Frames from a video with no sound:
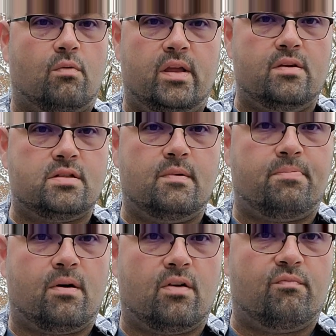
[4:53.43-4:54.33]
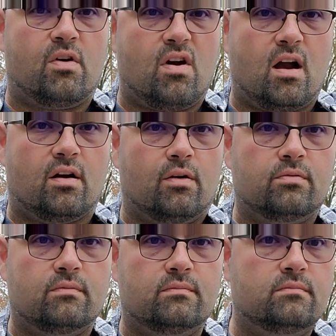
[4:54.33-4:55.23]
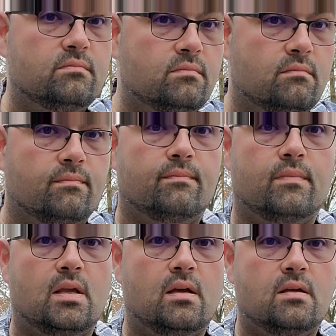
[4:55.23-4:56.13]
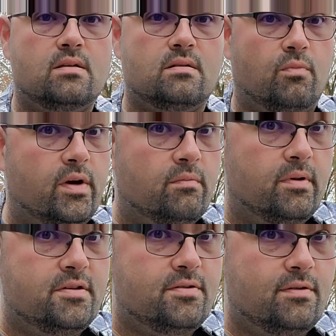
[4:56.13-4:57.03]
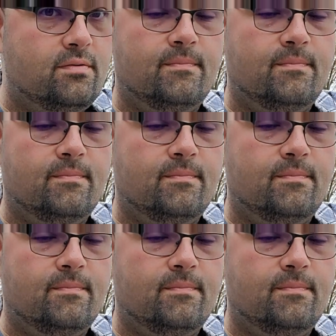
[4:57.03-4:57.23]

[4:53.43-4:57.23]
We used to be part of Morocco. It's weird, but it's true.